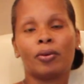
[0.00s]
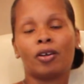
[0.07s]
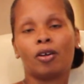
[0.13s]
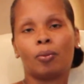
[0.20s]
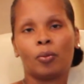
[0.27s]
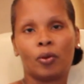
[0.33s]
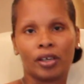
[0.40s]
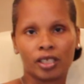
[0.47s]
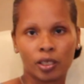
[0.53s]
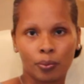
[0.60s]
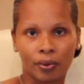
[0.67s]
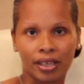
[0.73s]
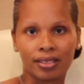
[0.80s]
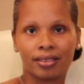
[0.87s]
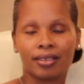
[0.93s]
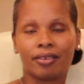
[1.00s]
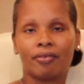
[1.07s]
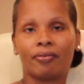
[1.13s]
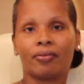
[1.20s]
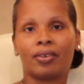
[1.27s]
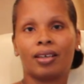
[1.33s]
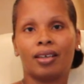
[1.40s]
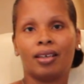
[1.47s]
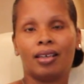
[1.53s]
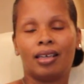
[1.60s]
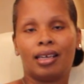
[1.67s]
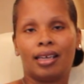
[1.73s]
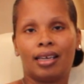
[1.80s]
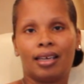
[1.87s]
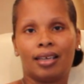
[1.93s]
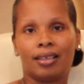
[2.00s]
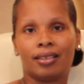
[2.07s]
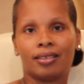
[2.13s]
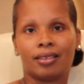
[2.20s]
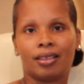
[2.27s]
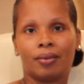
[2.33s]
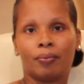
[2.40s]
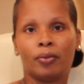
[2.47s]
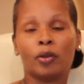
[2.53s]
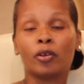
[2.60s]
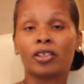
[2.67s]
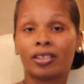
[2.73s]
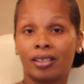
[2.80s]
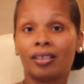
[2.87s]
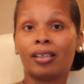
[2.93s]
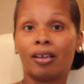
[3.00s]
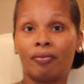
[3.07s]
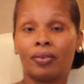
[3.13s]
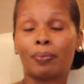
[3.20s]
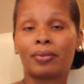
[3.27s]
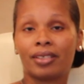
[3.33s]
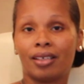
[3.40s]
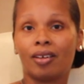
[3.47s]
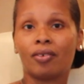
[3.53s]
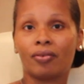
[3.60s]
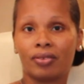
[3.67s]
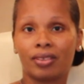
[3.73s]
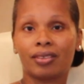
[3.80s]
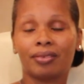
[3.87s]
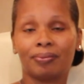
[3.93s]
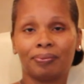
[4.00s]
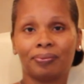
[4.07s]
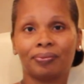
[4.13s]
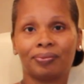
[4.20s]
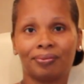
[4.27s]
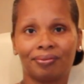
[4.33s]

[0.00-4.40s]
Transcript: They'll become more expressive and um, learn to love themselves.